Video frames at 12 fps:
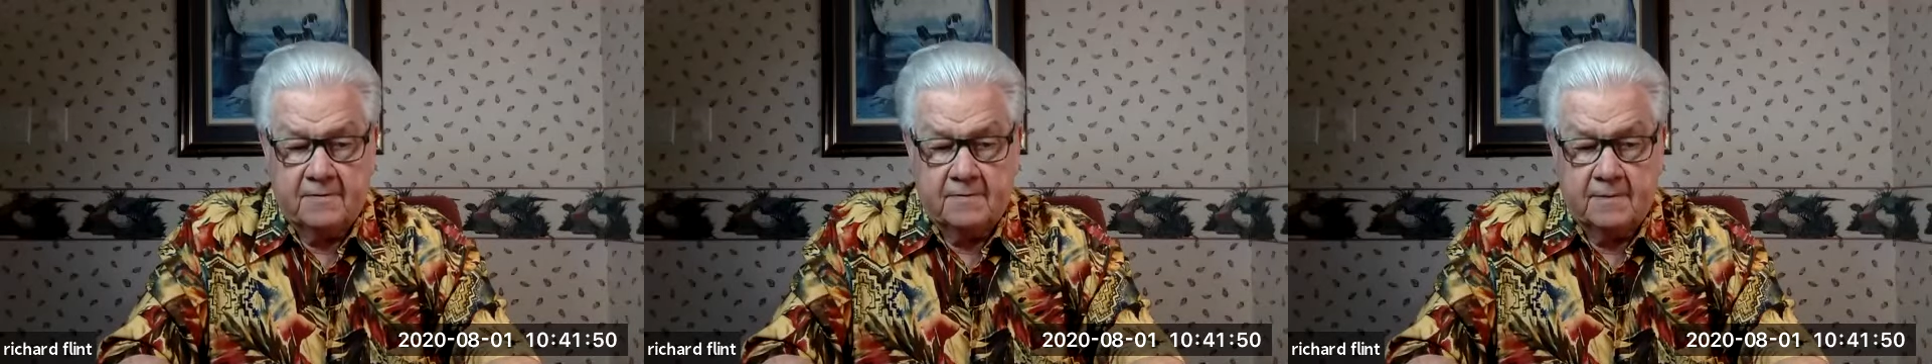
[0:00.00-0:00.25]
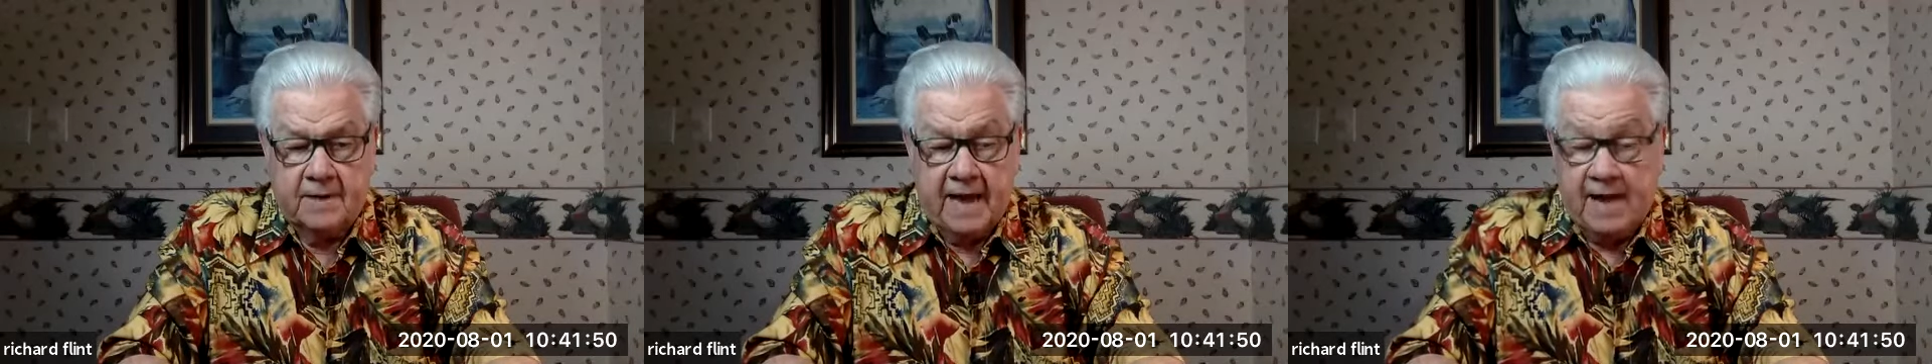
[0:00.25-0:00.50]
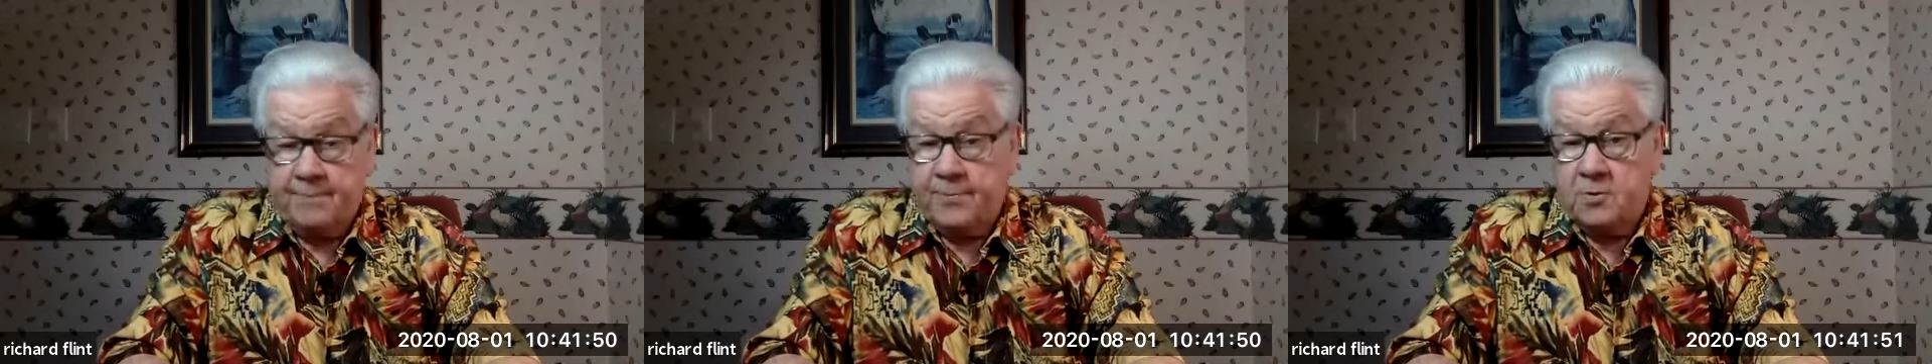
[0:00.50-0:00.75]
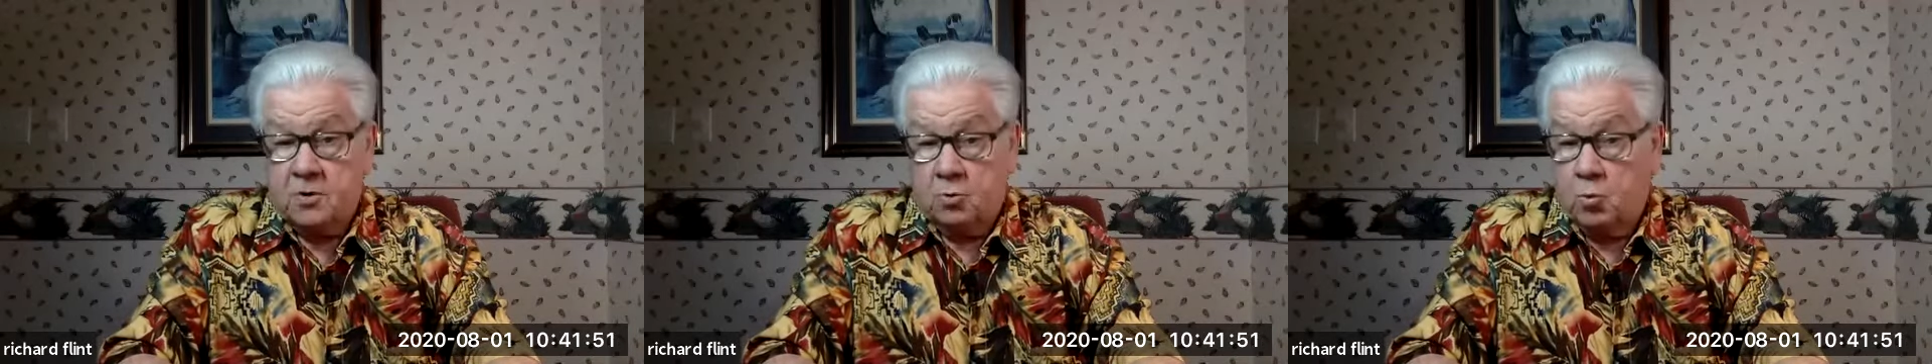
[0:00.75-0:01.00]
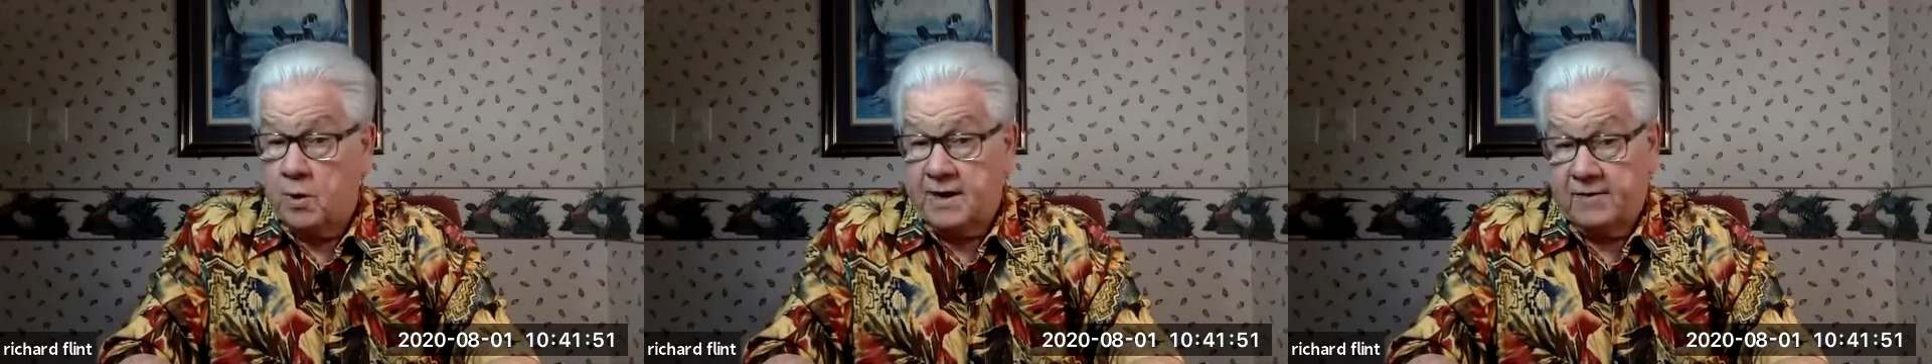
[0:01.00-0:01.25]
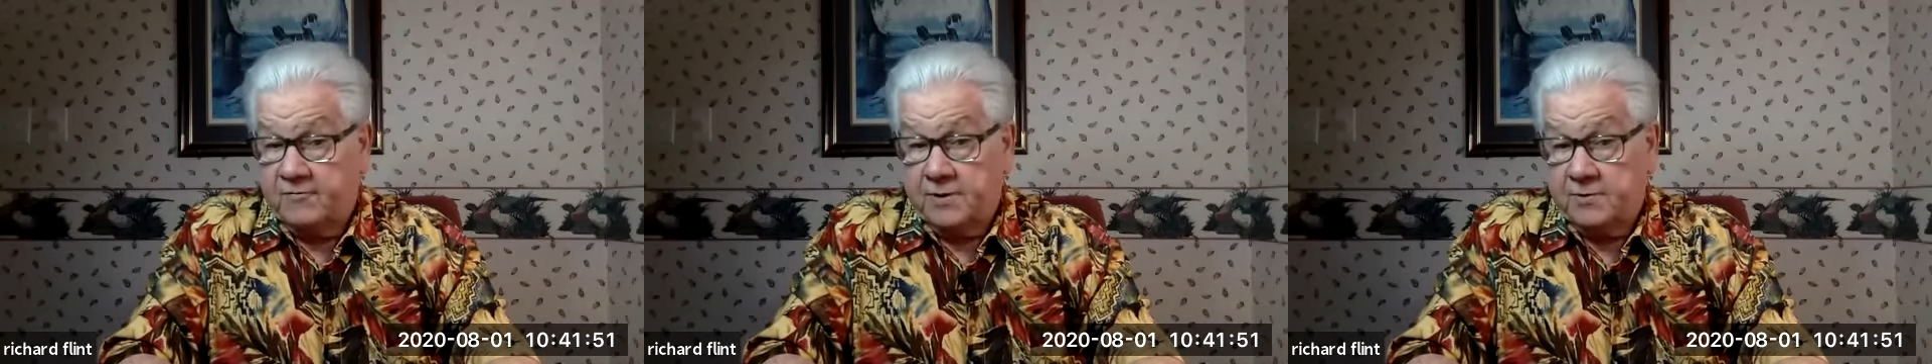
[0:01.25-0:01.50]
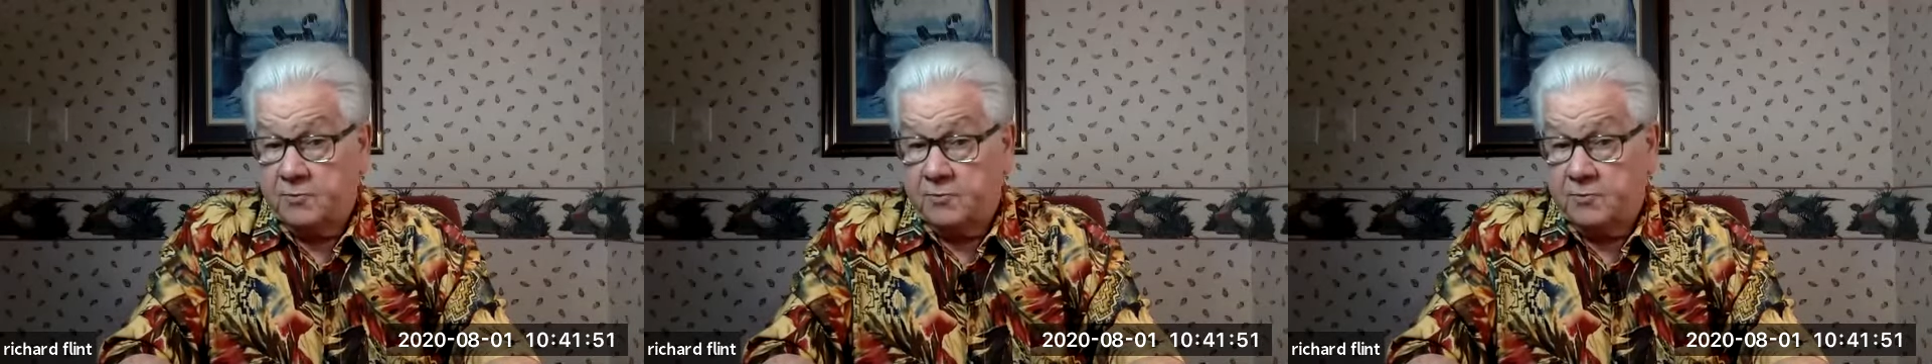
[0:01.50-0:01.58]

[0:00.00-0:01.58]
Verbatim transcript: an apple or whatever it